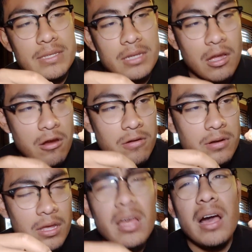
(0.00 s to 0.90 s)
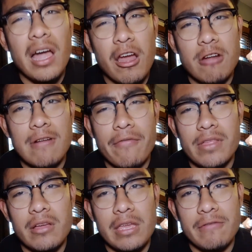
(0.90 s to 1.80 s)
I heard, however, though,
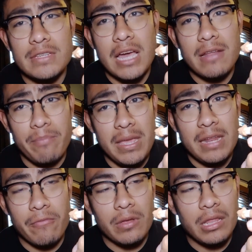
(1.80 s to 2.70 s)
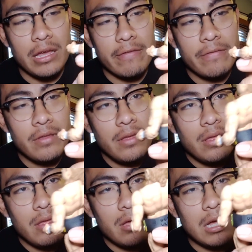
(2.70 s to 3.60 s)
he was kind of mean in real life.
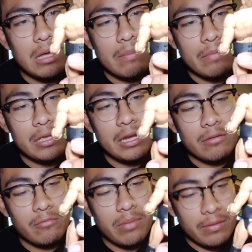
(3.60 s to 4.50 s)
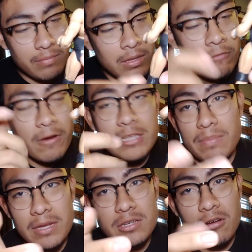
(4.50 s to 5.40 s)
But rest in
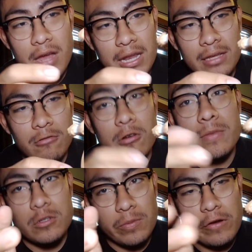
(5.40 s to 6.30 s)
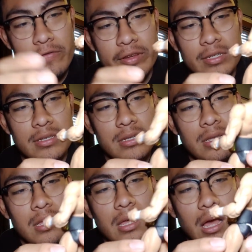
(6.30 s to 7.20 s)
peace, Curt Henning or Mr. Perfect.
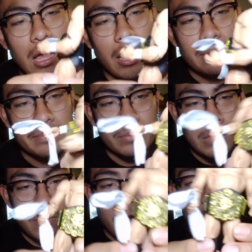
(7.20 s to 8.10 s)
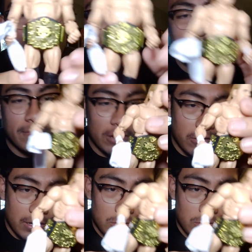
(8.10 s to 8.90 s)
But overall, this figure is